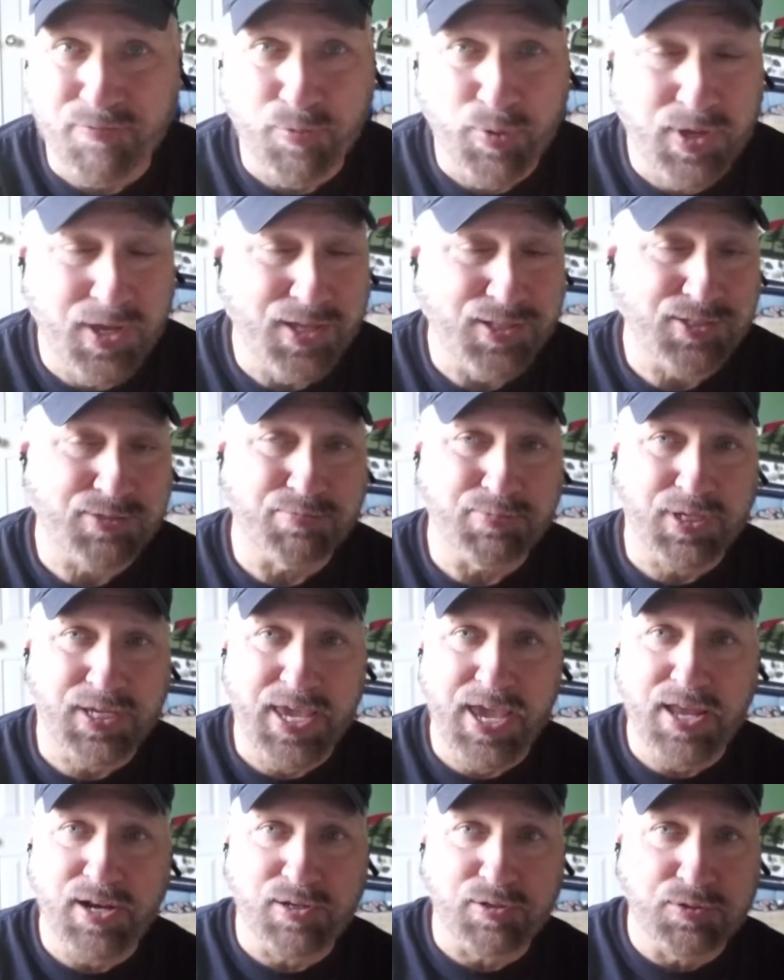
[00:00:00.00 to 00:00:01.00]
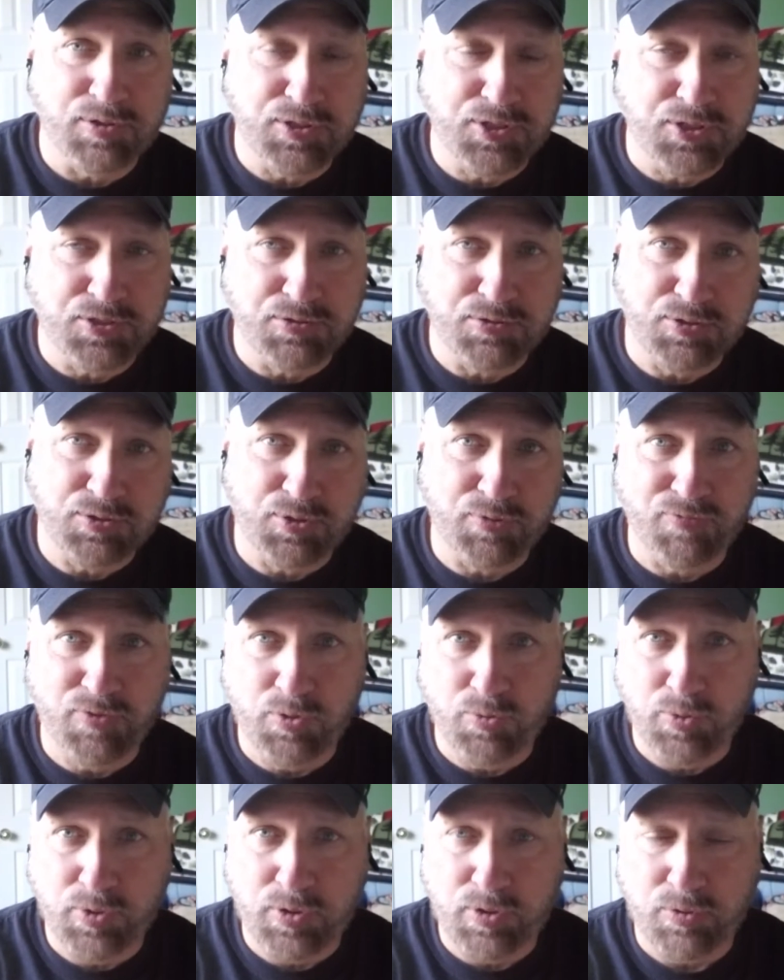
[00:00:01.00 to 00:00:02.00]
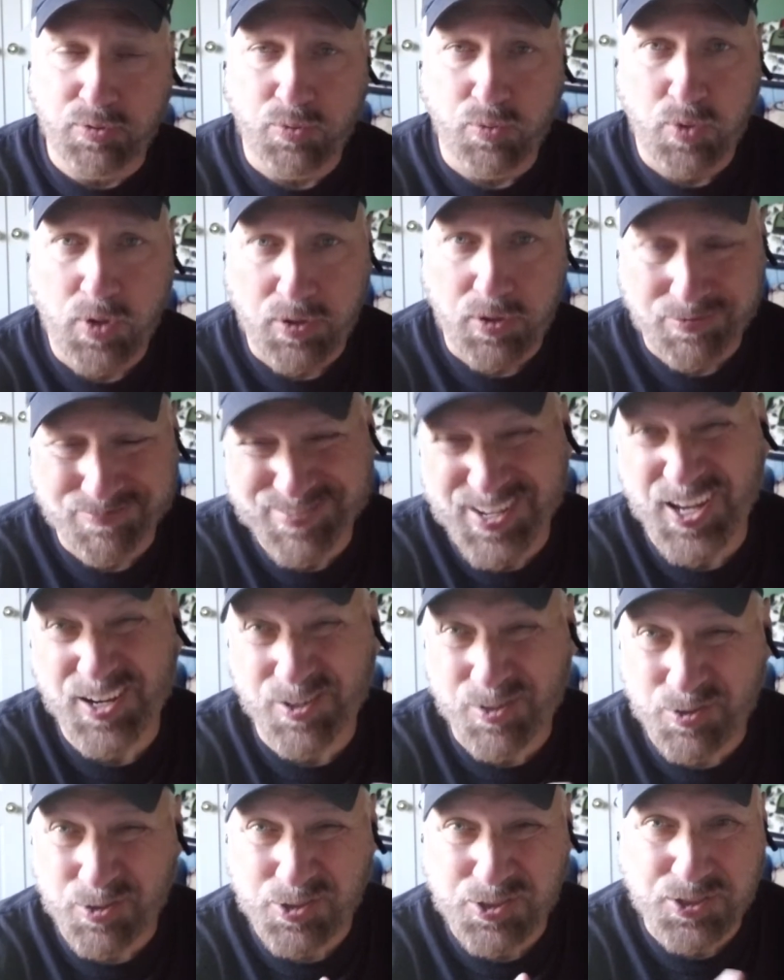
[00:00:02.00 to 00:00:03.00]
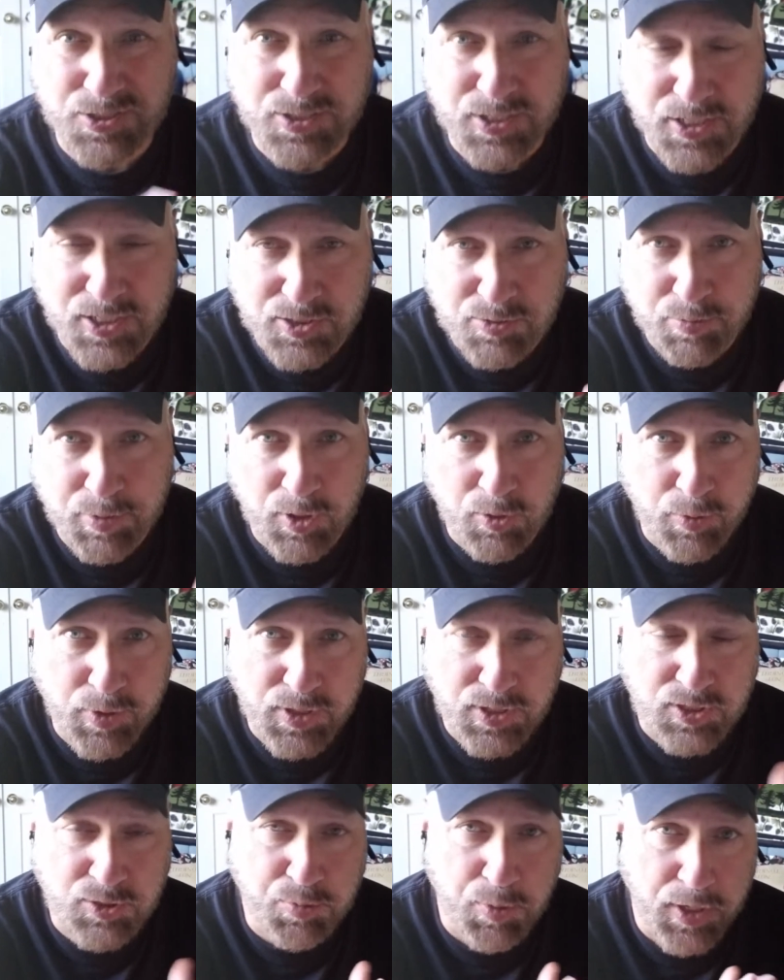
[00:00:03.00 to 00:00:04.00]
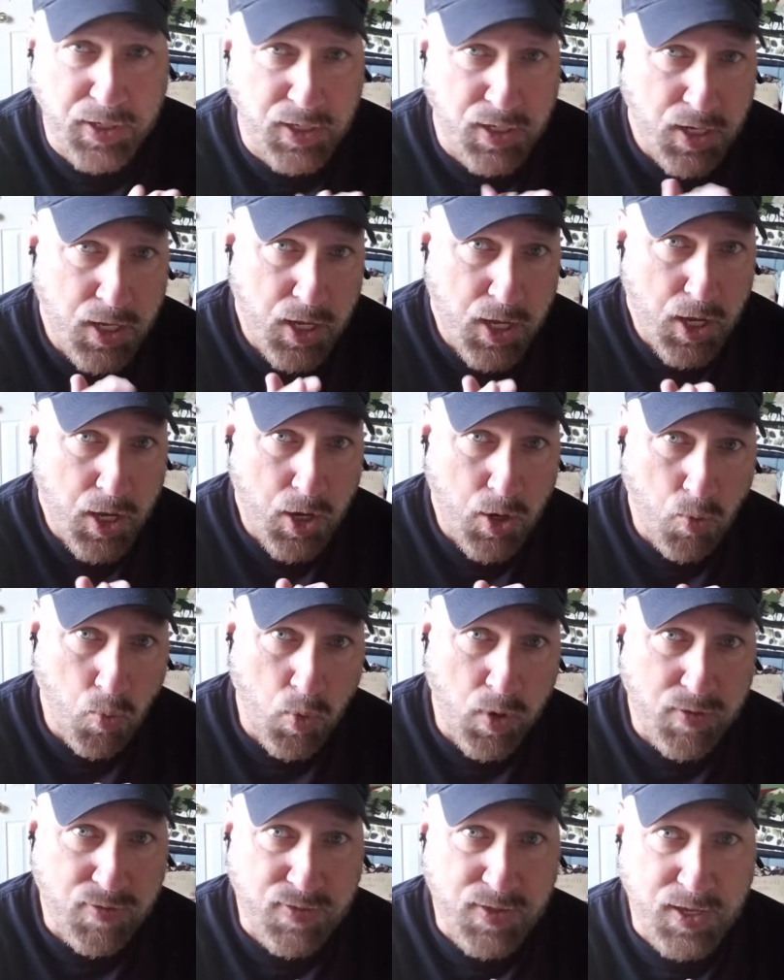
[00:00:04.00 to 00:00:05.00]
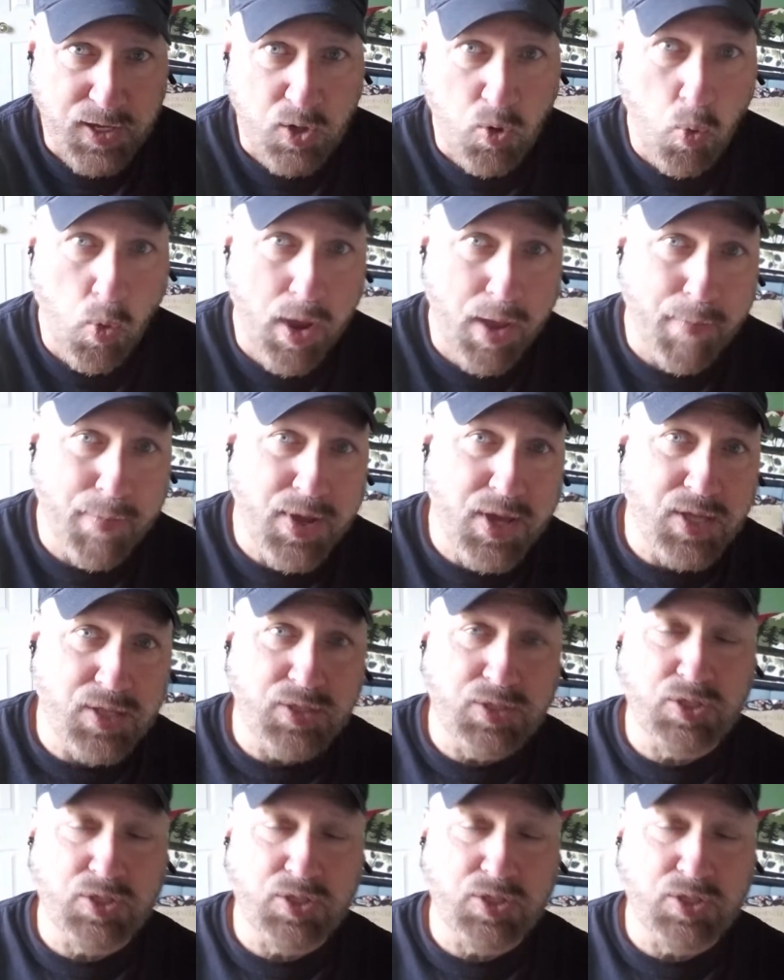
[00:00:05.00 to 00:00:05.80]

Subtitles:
We had some mechanical issues, if you will, or technical issues, I guess a better way to explain it, with the equipment.